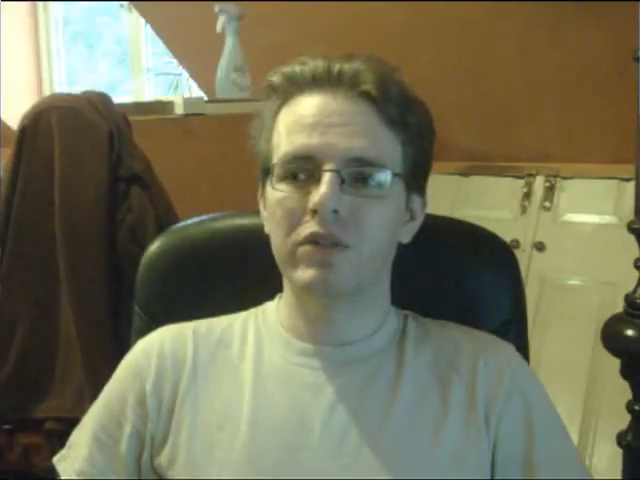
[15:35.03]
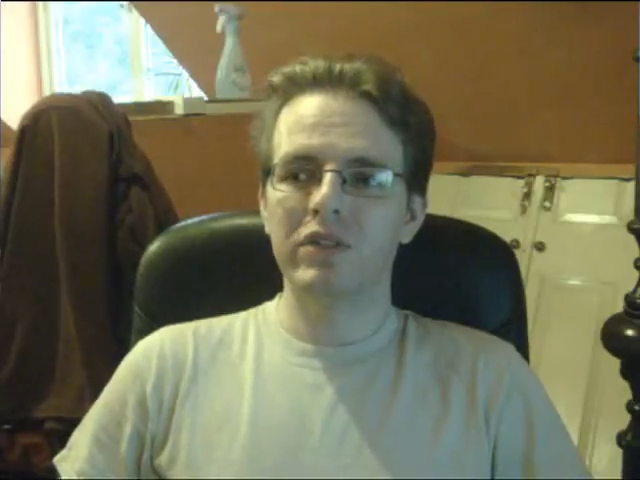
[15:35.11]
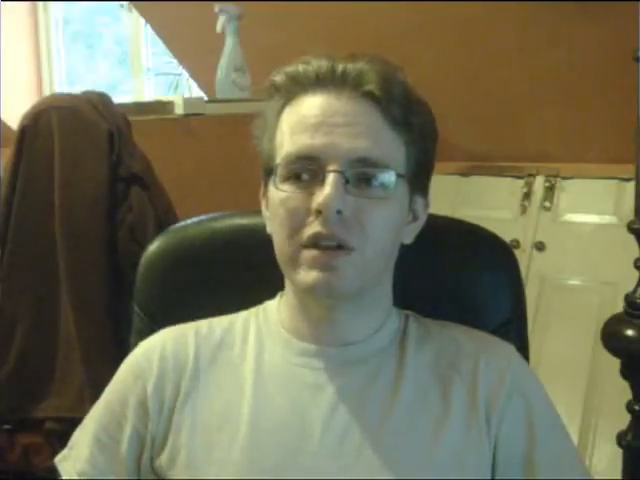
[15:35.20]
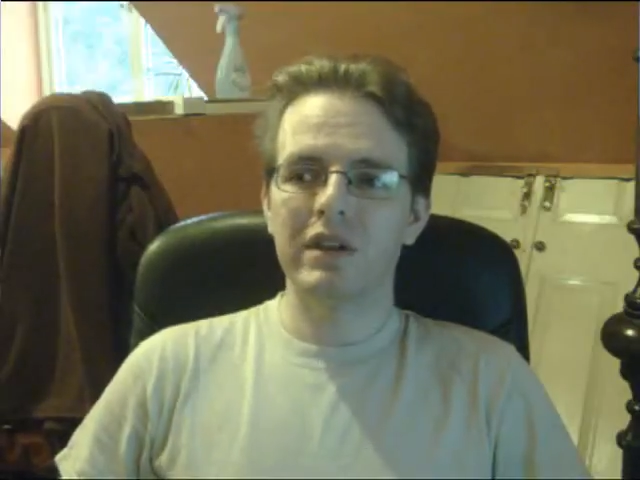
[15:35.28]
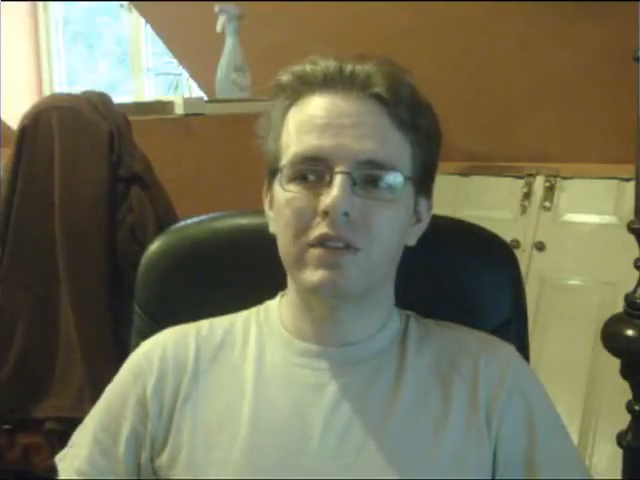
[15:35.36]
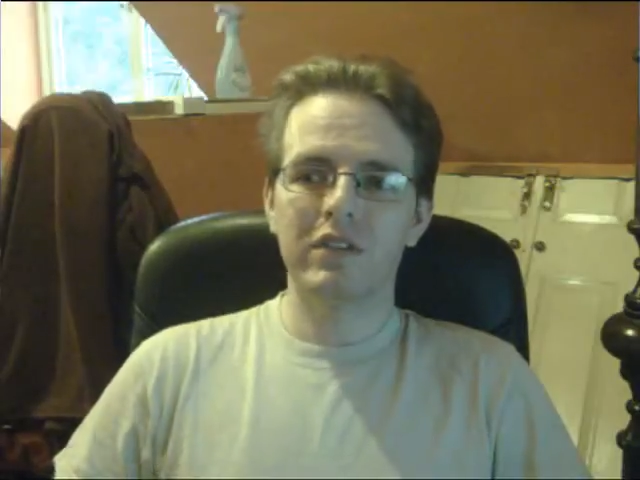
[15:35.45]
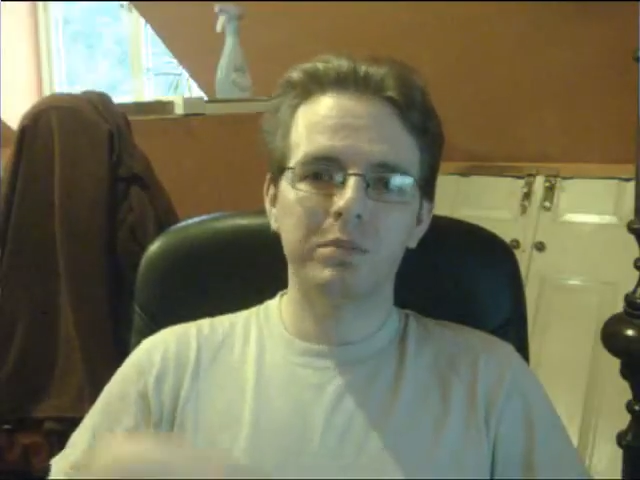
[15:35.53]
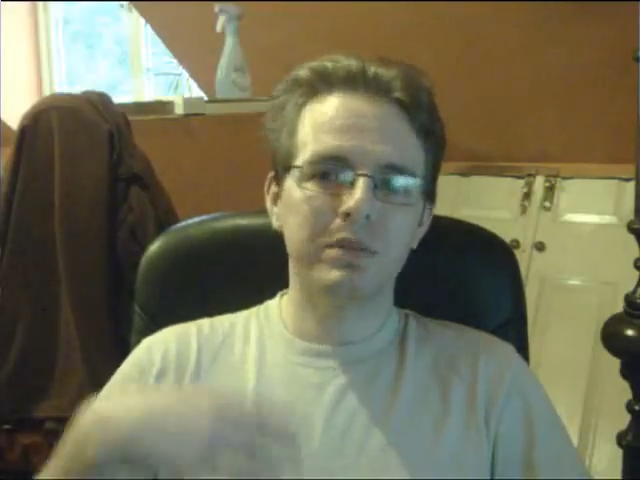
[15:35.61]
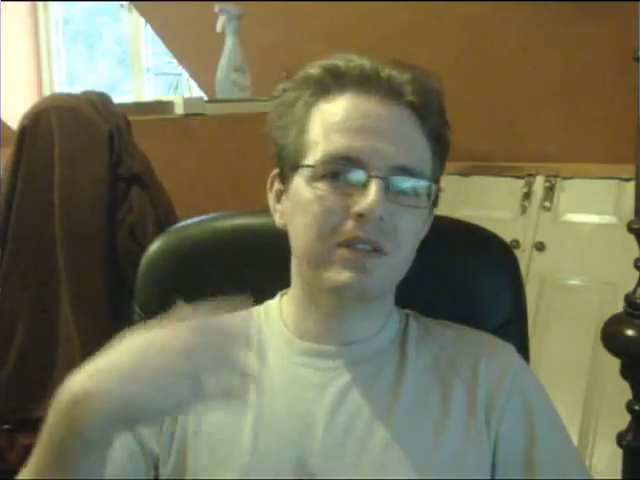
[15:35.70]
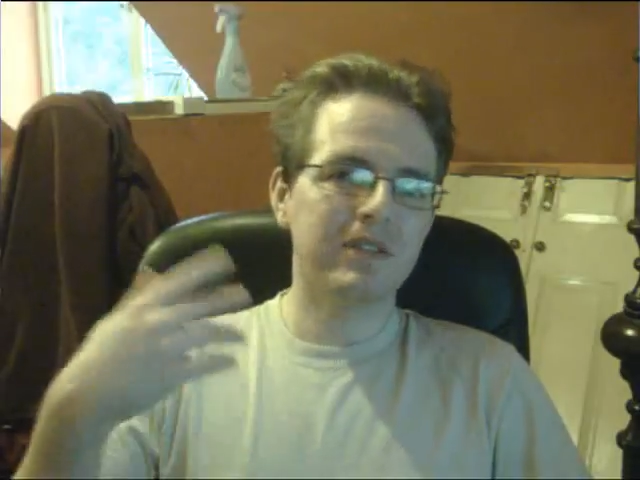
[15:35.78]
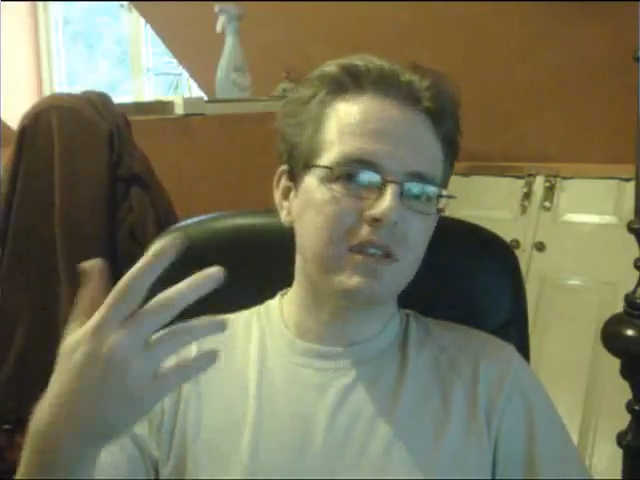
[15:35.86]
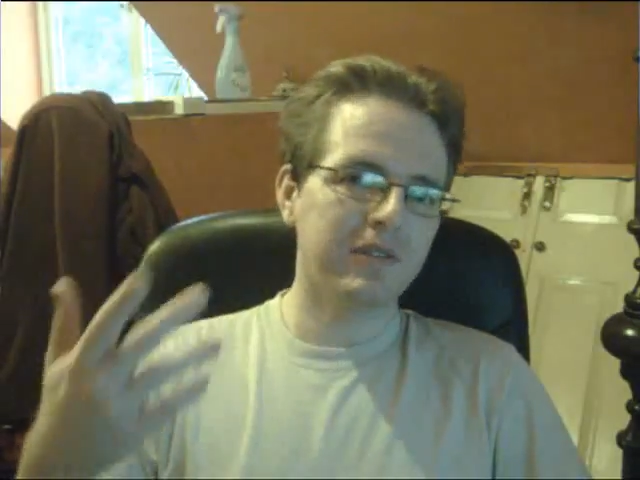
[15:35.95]
content
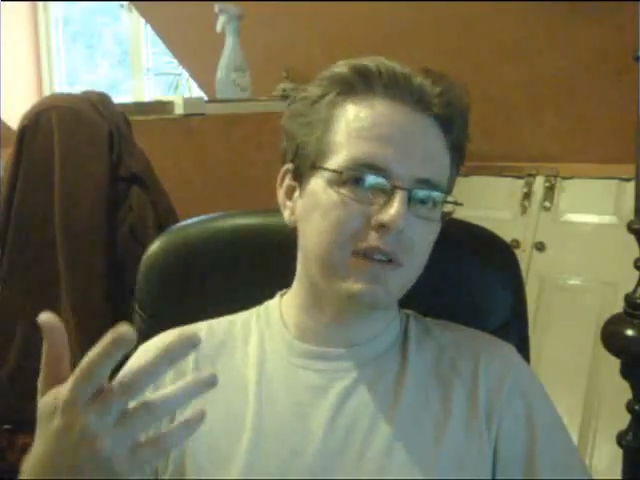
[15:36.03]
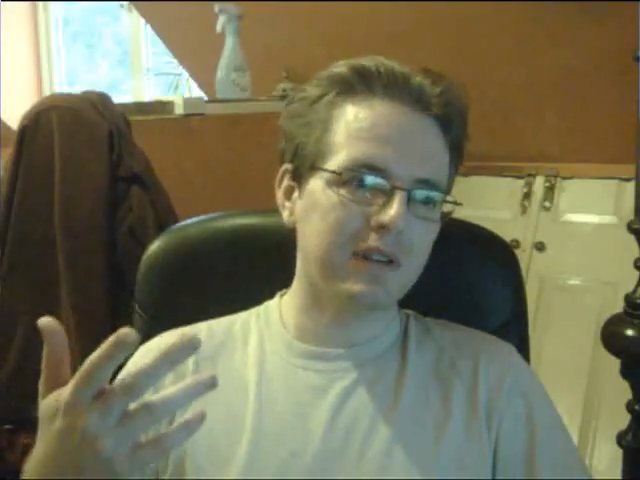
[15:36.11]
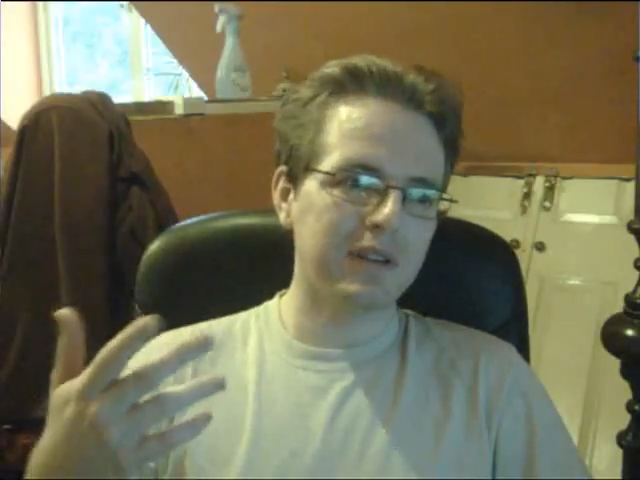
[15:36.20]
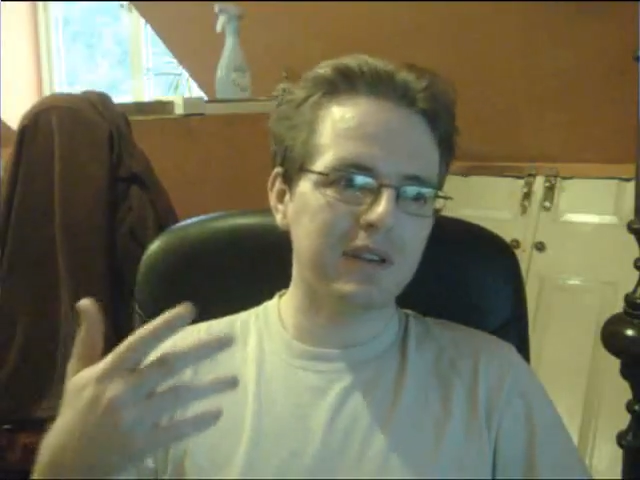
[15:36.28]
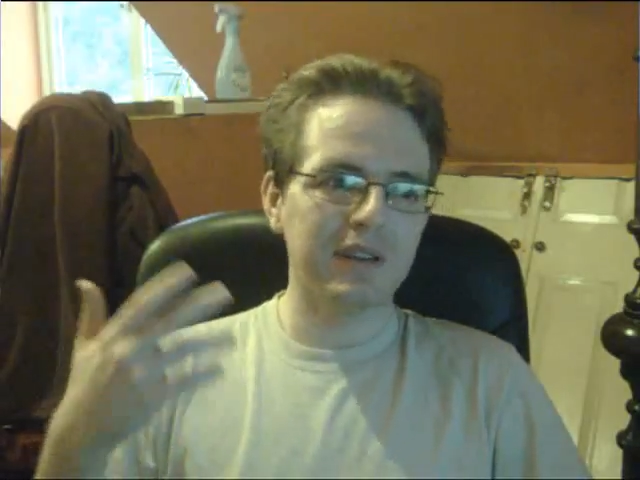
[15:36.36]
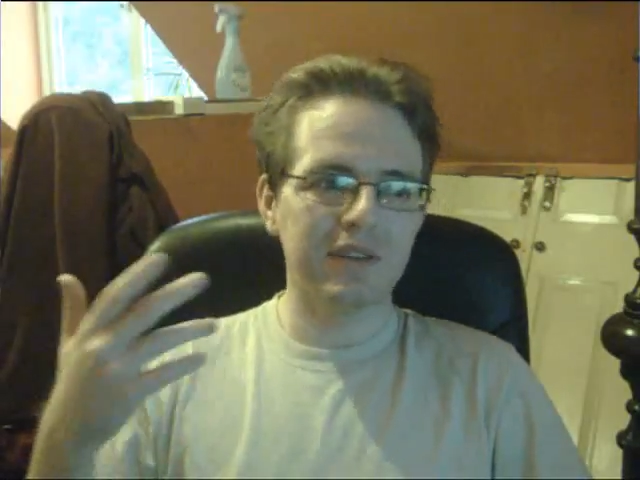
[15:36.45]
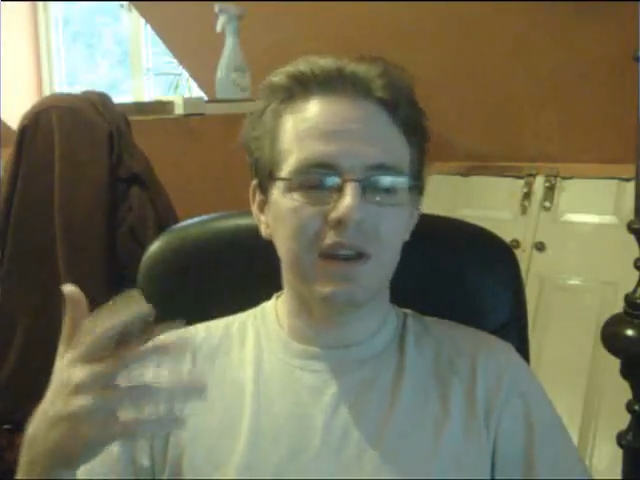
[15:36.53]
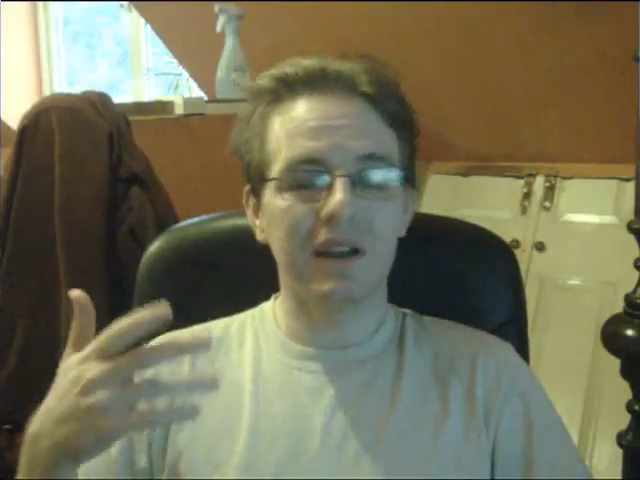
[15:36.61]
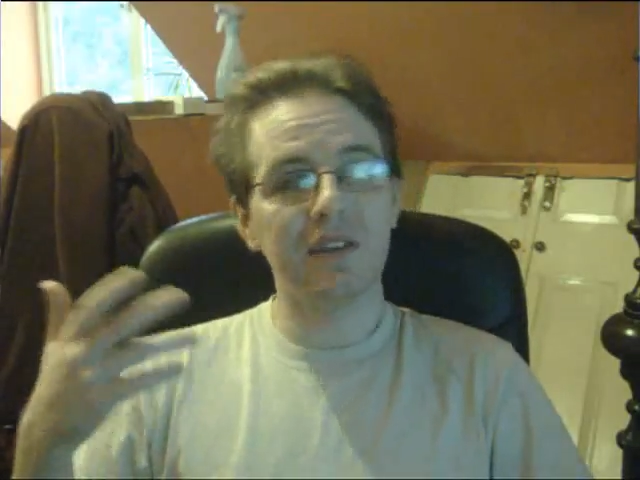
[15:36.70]
specifically,